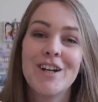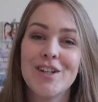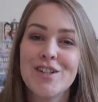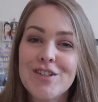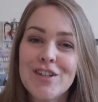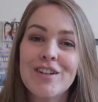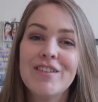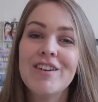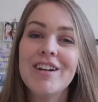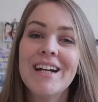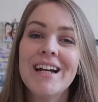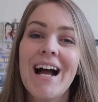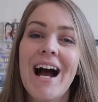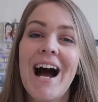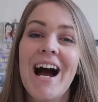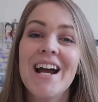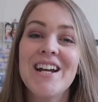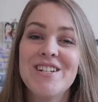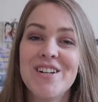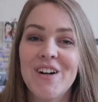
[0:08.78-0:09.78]
Considering
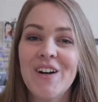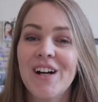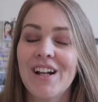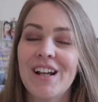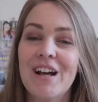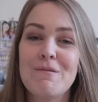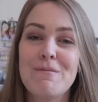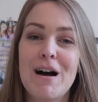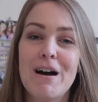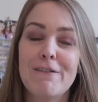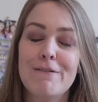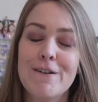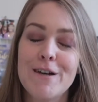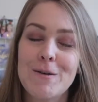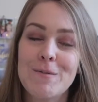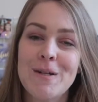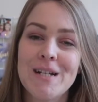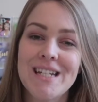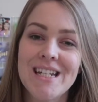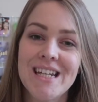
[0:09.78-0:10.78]
I talk a lot about
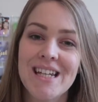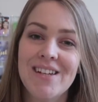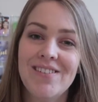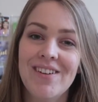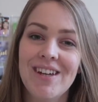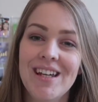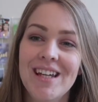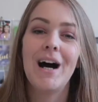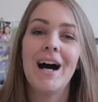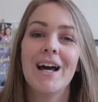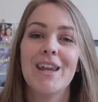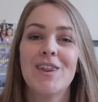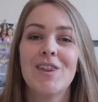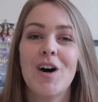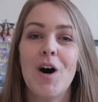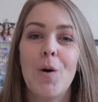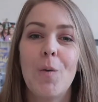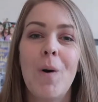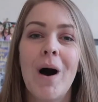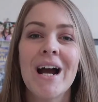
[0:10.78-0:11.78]
film and TV, I
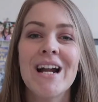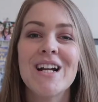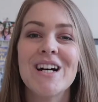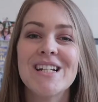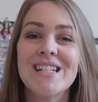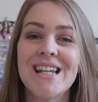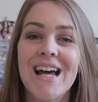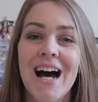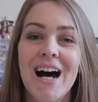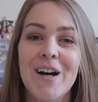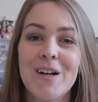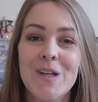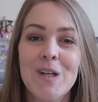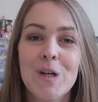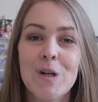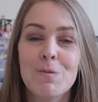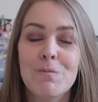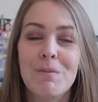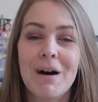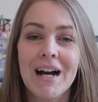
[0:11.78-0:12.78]
thought why not tell
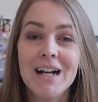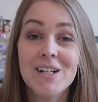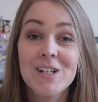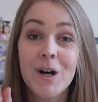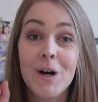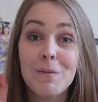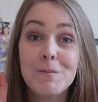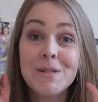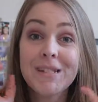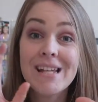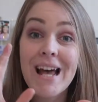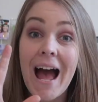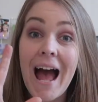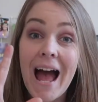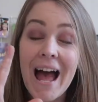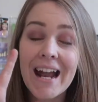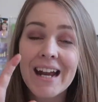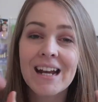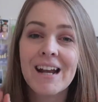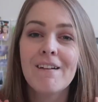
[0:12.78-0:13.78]
you my top
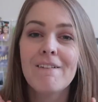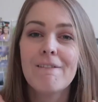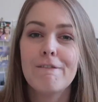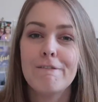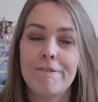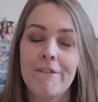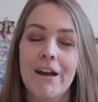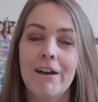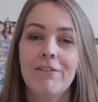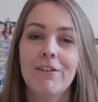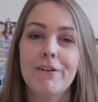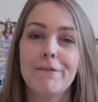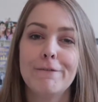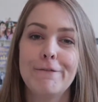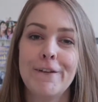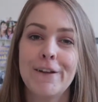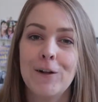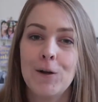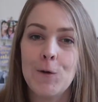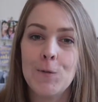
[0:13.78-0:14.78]
10 favorite
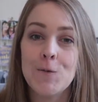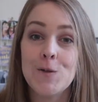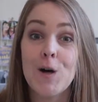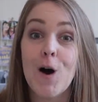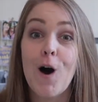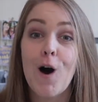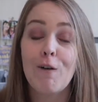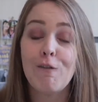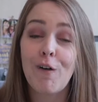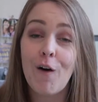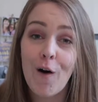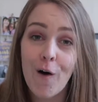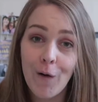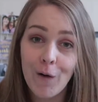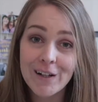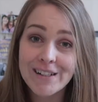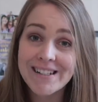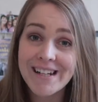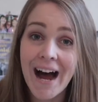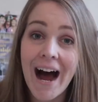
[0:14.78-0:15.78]
films of
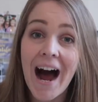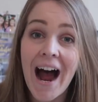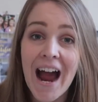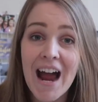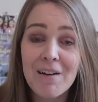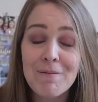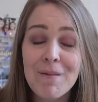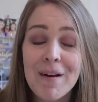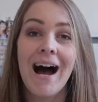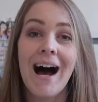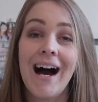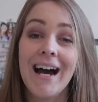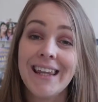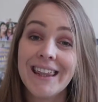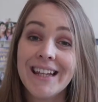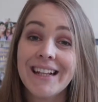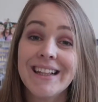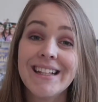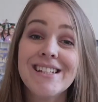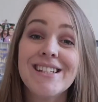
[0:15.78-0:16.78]
all time. I
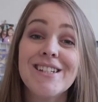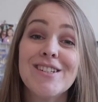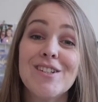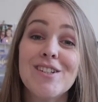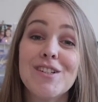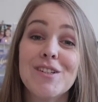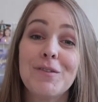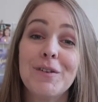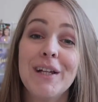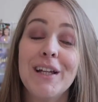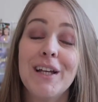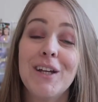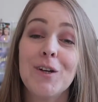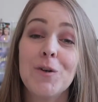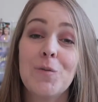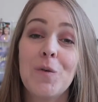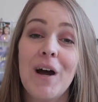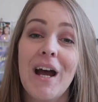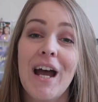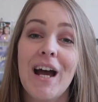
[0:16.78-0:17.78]
think this is just a really
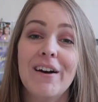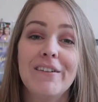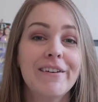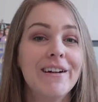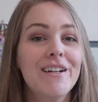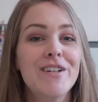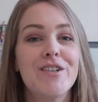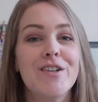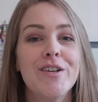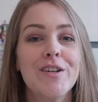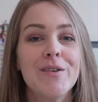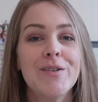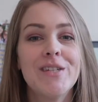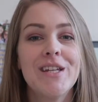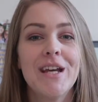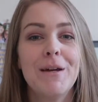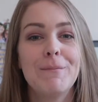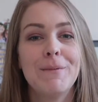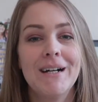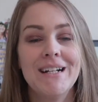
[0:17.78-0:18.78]
good way of
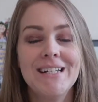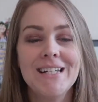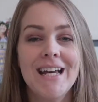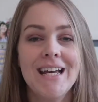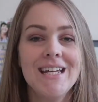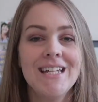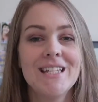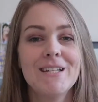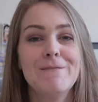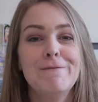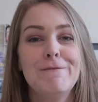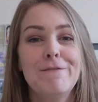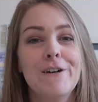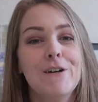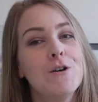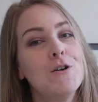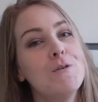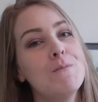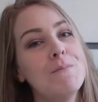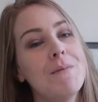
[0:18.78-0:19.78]
introducing my taste in
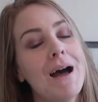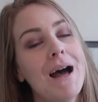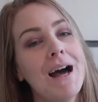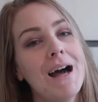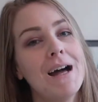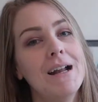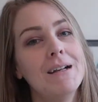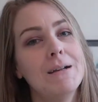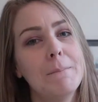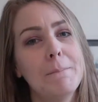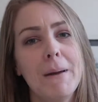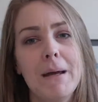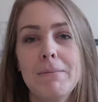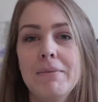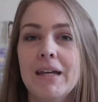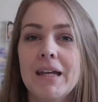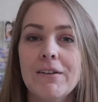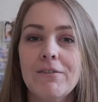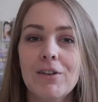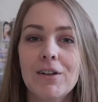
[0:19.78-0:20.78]
film and
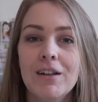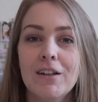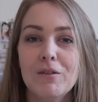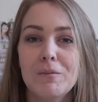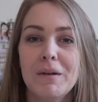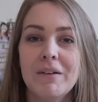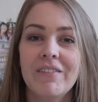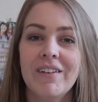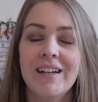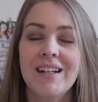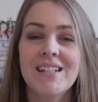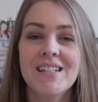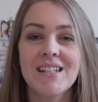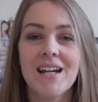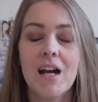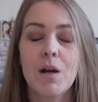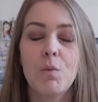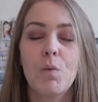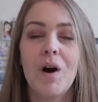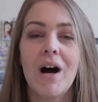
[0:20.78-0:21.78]
maybe give you a little bit of
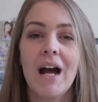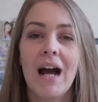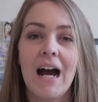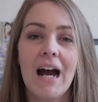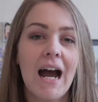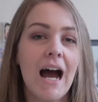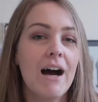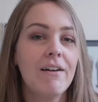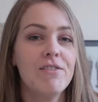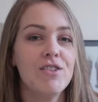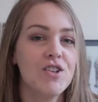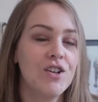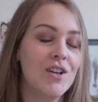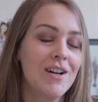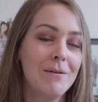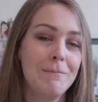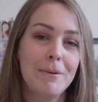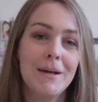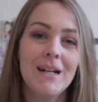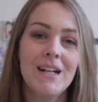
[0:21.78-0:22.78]
insight why I have
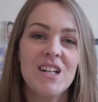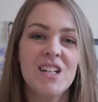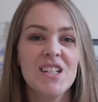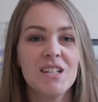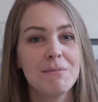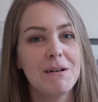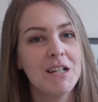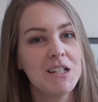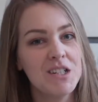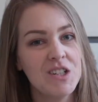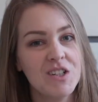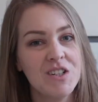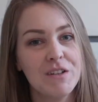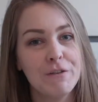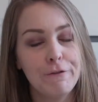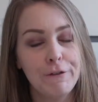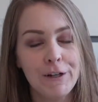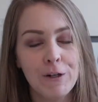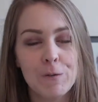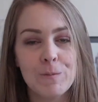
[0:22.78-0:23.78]
certain opinions about
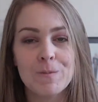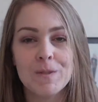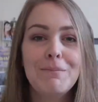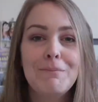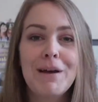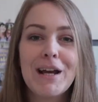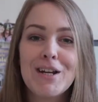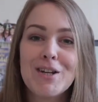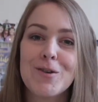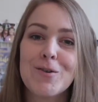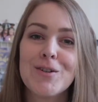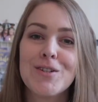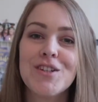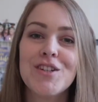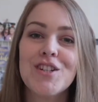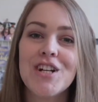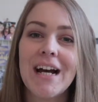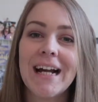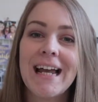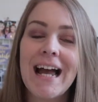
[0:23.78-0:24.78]
certain films. Make sure to
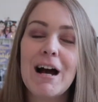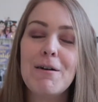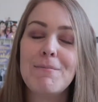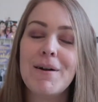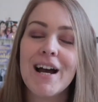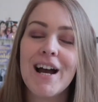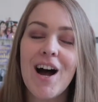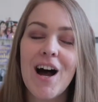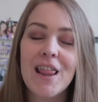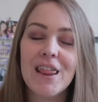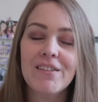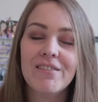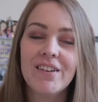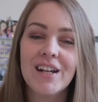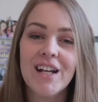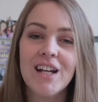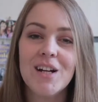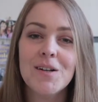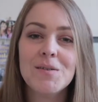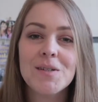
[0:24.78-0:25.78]
check out my other
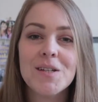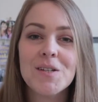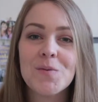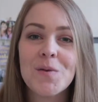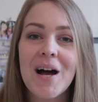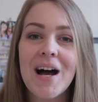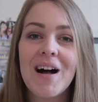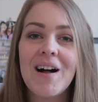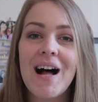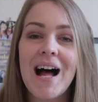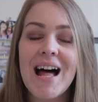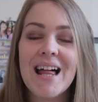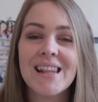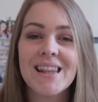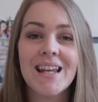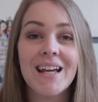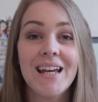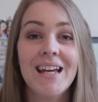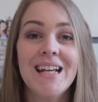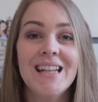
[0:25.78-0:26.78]
videos as well
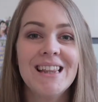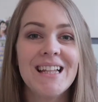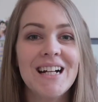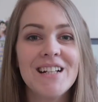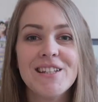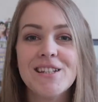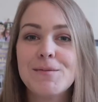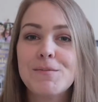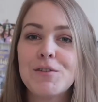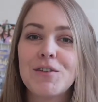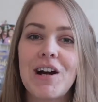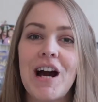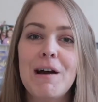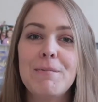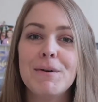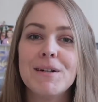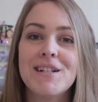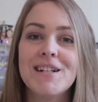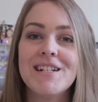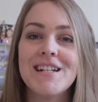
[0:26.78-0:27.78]
and hit that
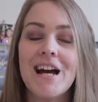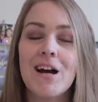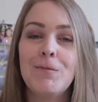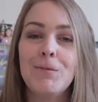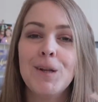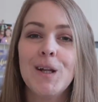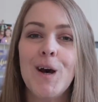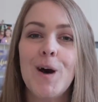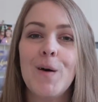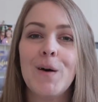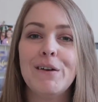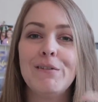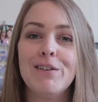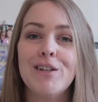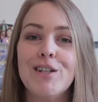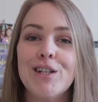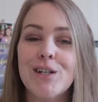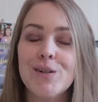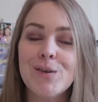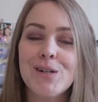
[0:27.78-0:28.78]
subscribe button down below if
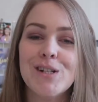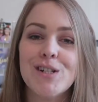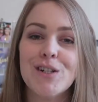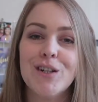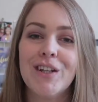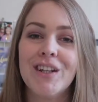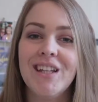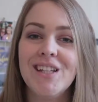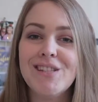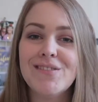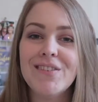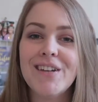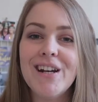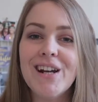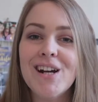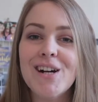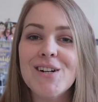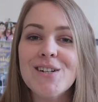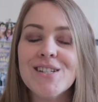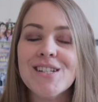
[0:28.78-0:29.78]
you do enjoy these
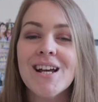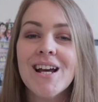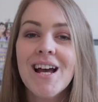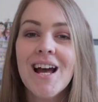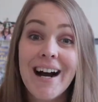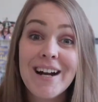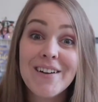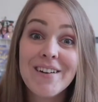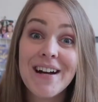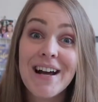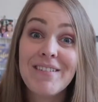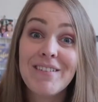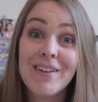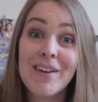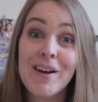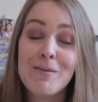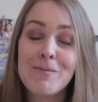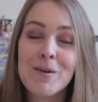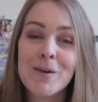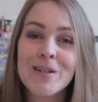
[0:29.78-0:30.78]
videos. I don't have a
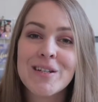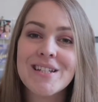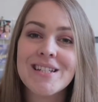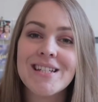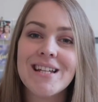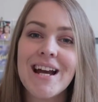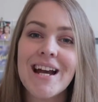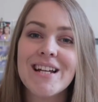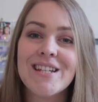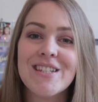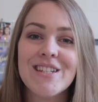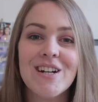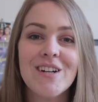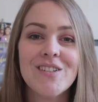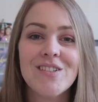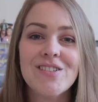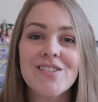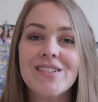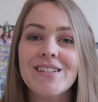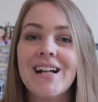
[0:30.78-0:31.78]
lot more to say
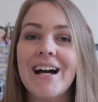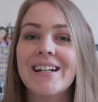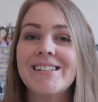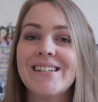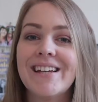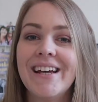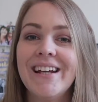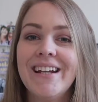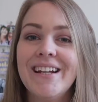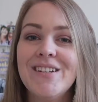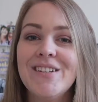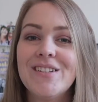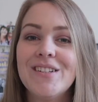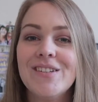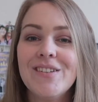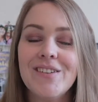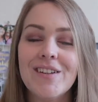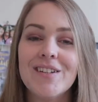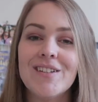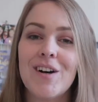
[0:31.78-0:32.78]
so just let's get
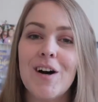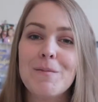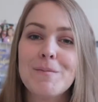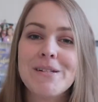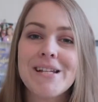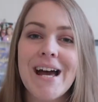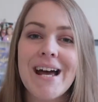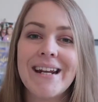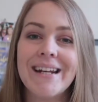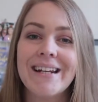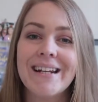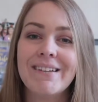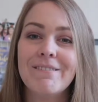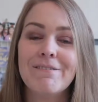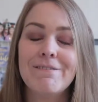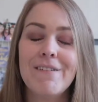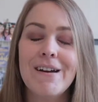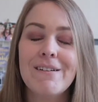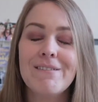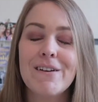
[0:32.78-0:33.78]
into the top 10
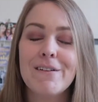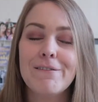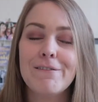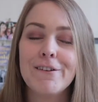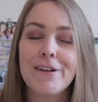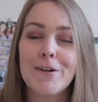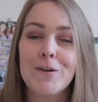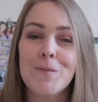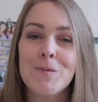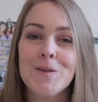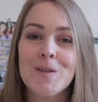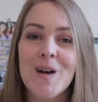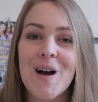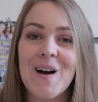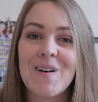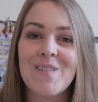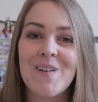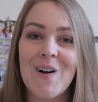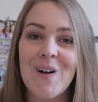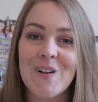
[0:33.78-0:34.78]
favorite films
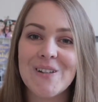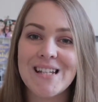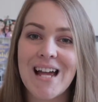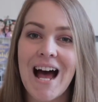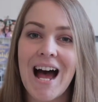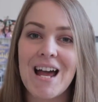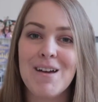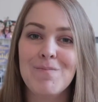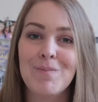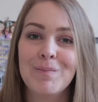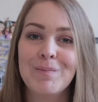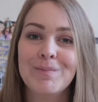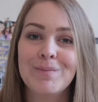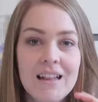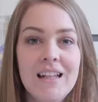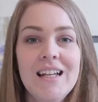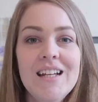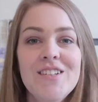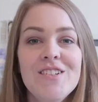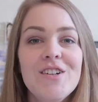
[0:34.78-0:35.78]
of all time.
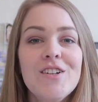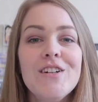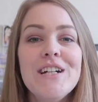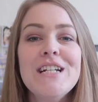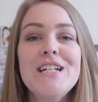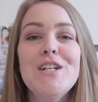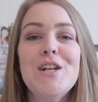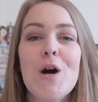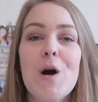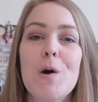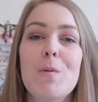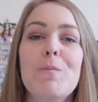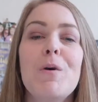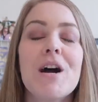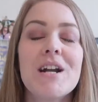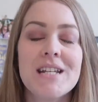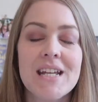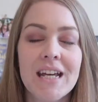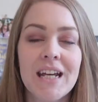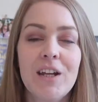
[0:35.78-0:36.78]
These are in no
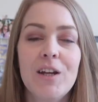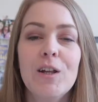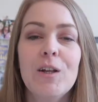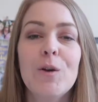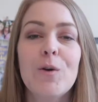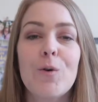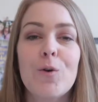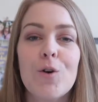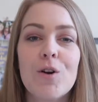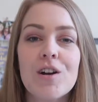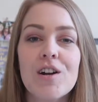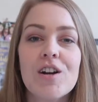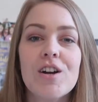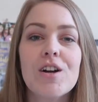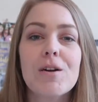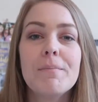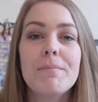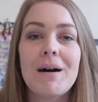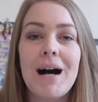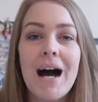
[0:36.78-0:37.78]
particular
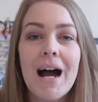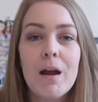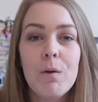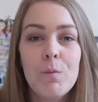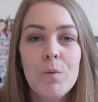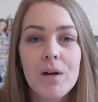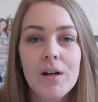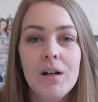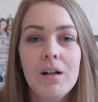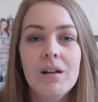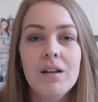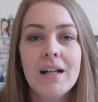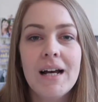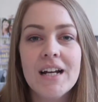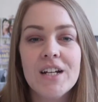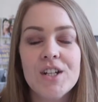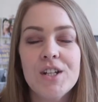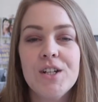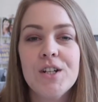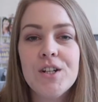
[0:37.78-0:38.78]
order but I will
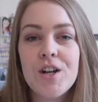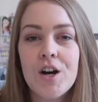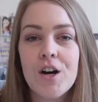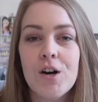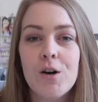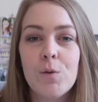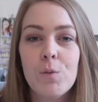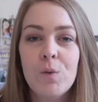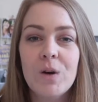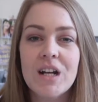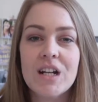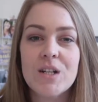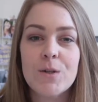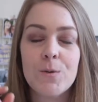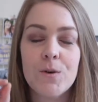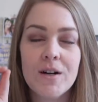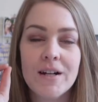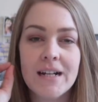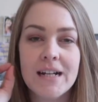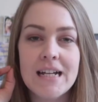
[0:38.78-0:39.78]
let you know which
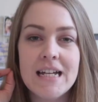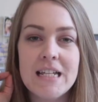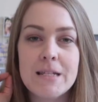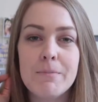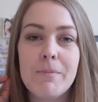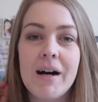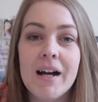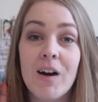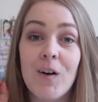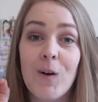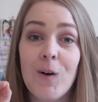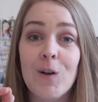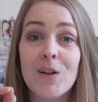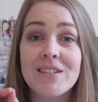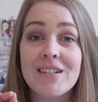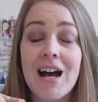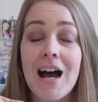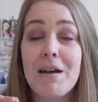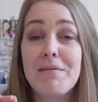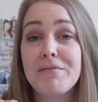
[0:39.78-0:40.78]
one is my
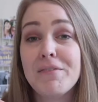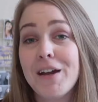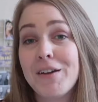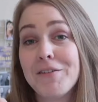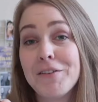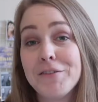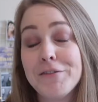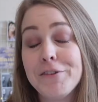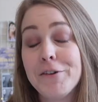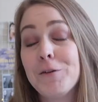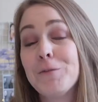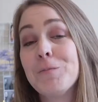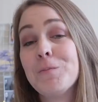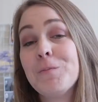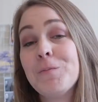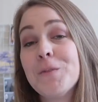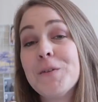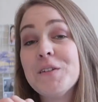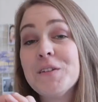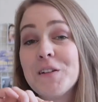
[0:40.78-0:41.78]
all-time favorite film.
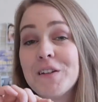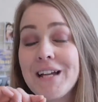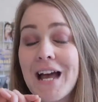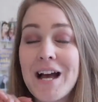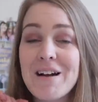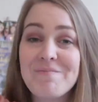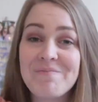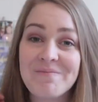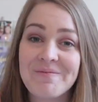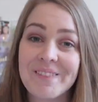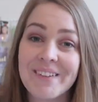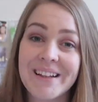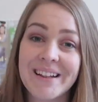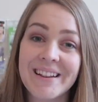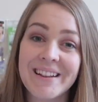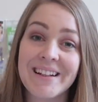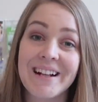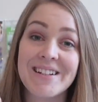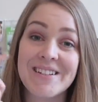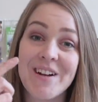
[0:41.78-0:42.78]
So yeah,
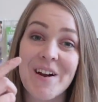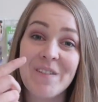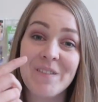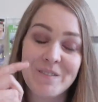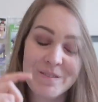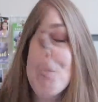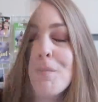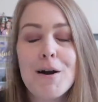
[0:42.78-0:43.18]
Let's go.